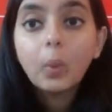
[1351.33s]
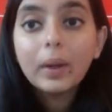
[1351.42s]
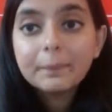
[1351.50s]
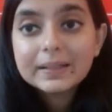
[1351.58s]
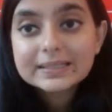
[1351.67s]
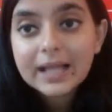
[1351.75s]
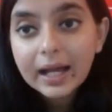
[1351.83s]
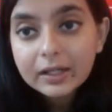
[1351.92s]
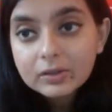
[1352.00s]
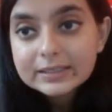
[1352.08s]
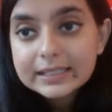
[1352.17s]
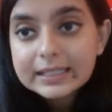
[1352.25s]
When
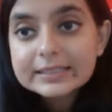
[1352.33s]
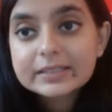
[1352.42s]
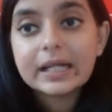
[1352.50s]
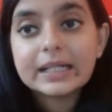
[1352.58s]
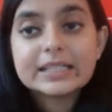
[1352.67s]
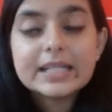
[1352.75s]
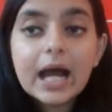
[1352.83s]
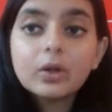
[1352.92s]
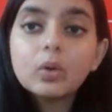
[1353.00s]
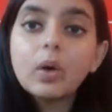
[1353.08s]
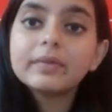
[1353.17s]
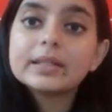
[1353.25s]
Bassanio sees
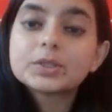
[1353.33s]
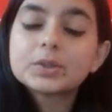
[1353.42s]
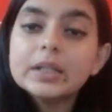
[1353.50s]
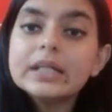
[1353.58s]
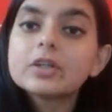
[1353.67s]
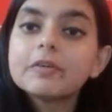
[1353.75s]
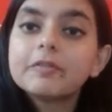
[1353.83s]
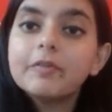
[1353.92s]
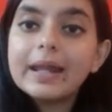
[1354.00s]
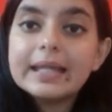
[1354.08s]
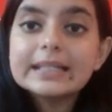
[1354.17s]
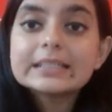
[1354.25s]
Gratiano on the street of
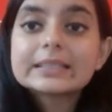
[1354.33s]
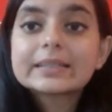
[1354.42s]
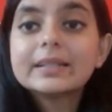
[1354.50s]
Venice,